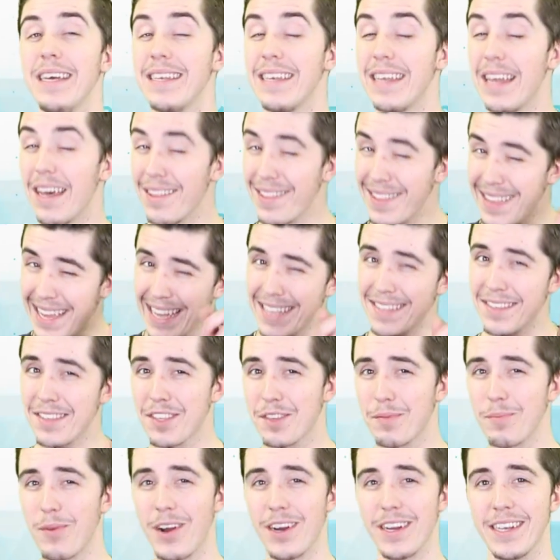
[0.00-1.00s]
Now that's a
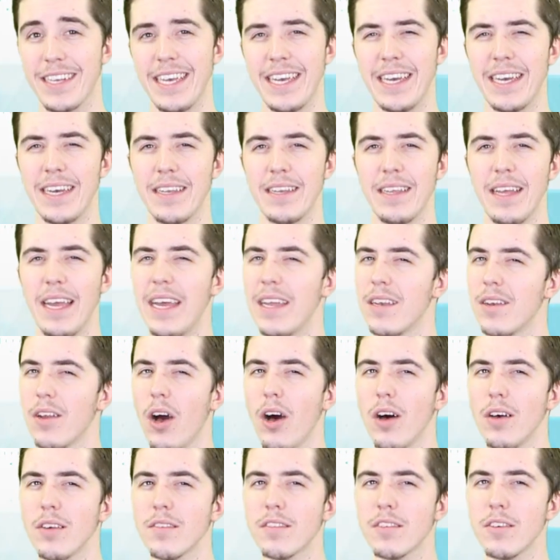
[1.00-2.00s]
smart kid. And
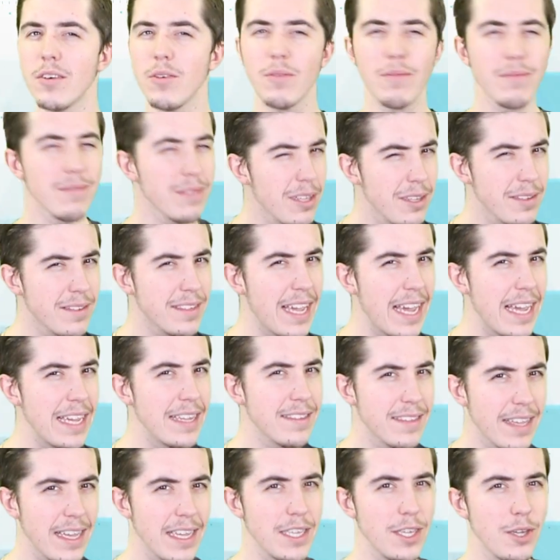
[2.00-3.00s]
also, Lil Tay,
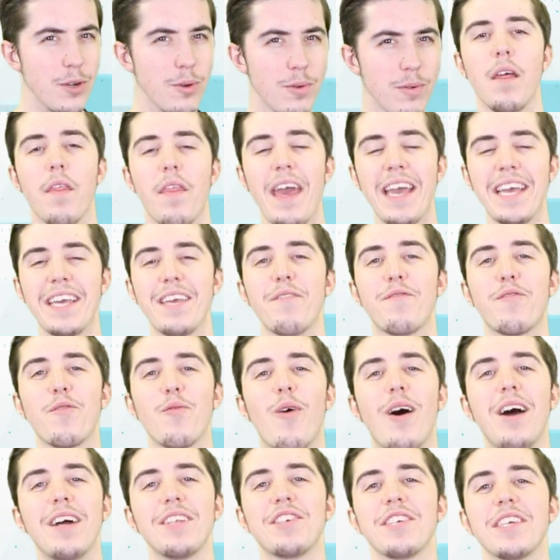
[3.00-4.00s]
is that you? Thank you for
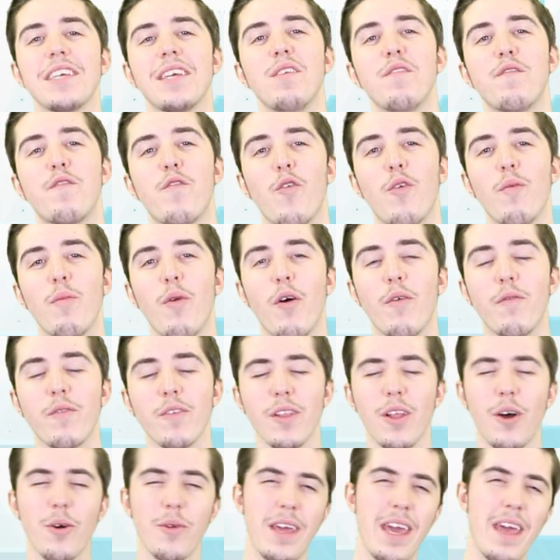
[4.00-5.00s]
watching Inform Overload.